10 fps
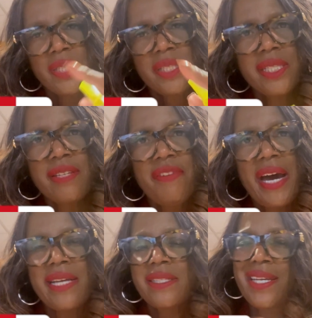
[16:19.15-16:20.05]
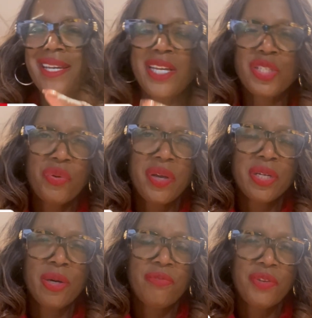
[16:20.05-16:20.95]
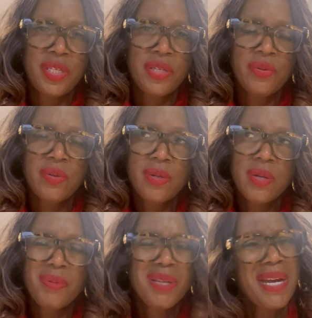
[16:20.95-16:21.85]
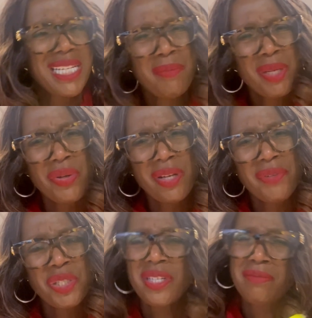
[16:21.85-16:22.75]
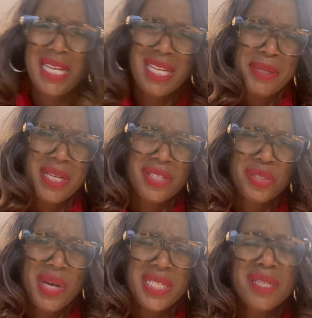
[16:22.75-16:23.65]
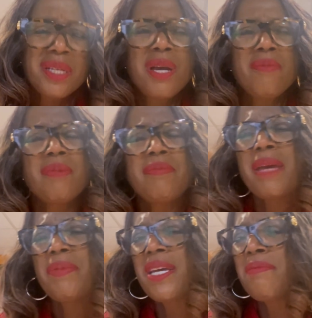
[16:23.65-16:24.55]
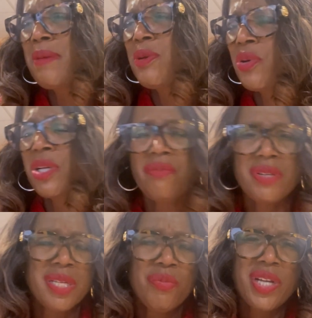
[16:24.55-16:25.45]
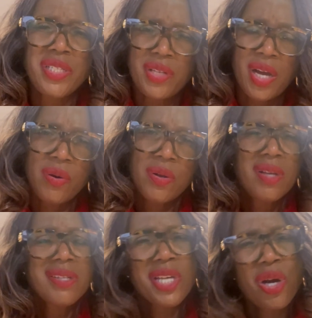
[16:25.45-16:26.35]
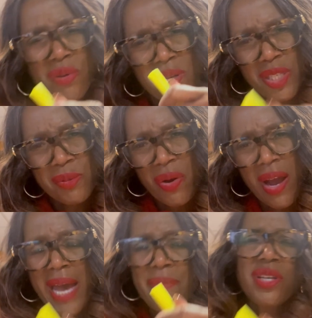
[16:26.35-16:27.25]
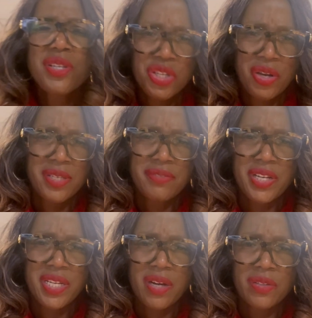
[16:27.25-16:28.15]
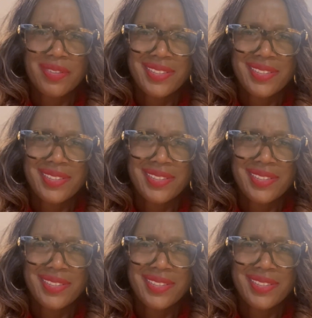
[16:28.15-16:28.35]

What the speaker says: This advice is critical for you, but it might not be critical for you because you might have been in a situation, but maybe it may be critical for someone you know. So subscribe, share this video.